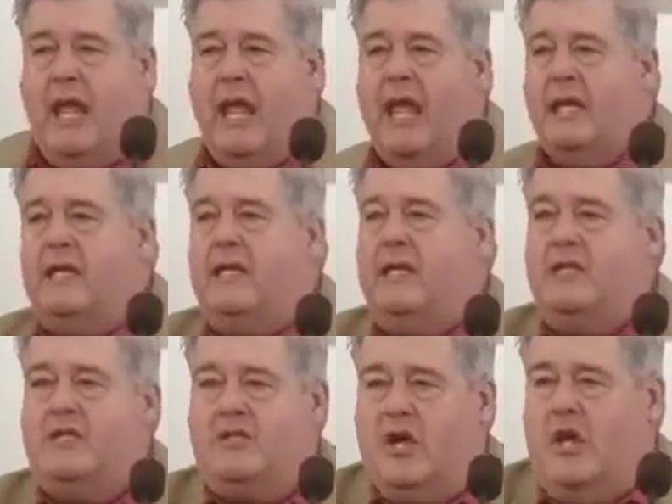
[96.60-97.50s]
And
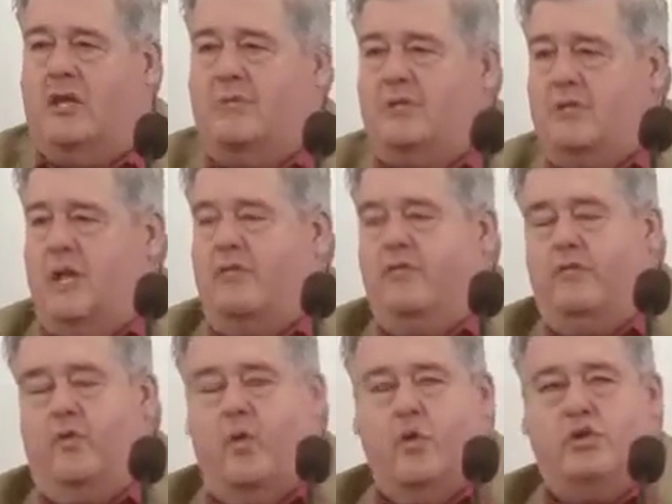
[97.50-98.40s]
he saw himself,
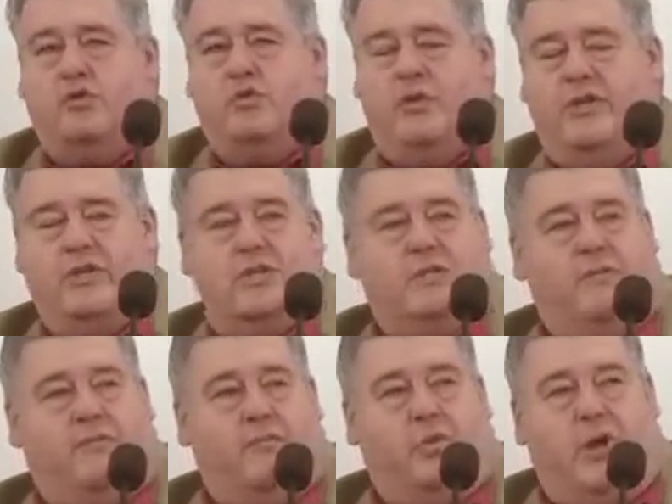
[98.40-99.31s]
of course, with his
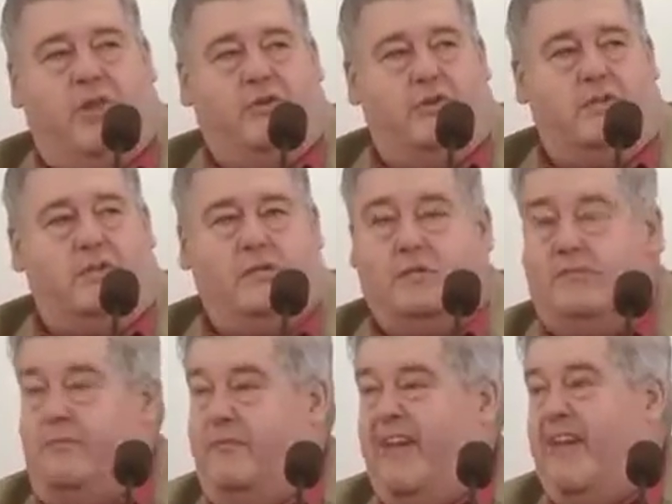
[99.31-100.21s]
brothers and his
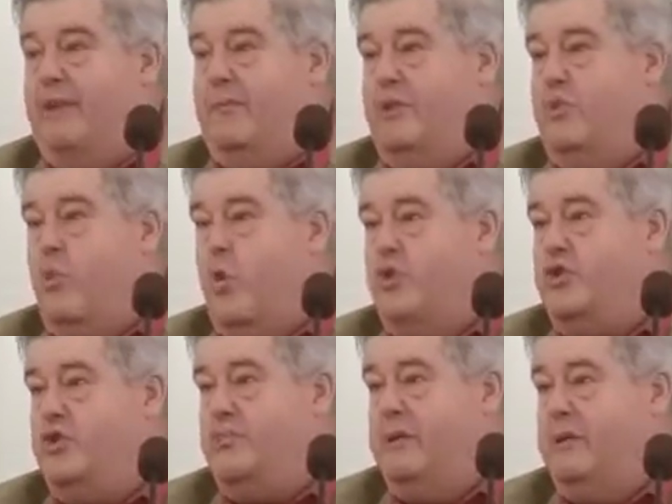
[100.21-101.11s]
family
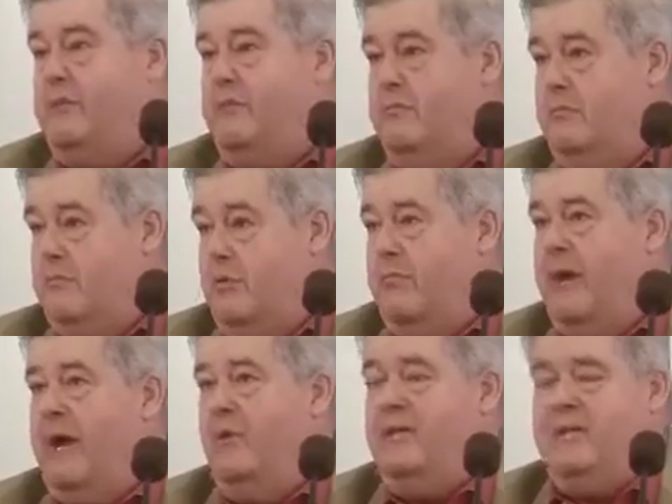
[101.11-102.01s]
worshiping or
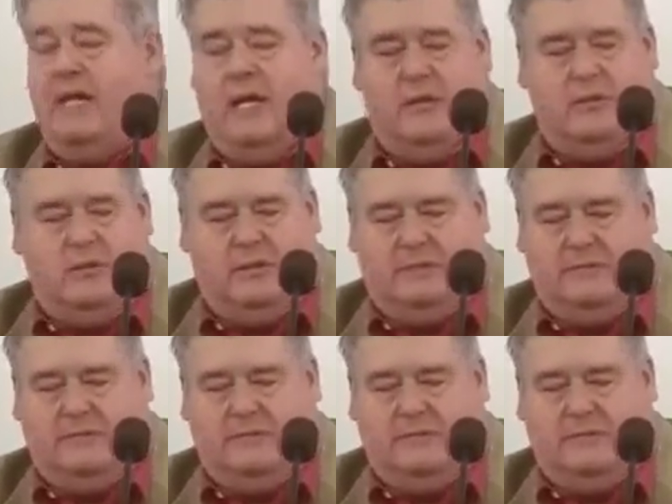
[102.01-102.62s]
bowing down.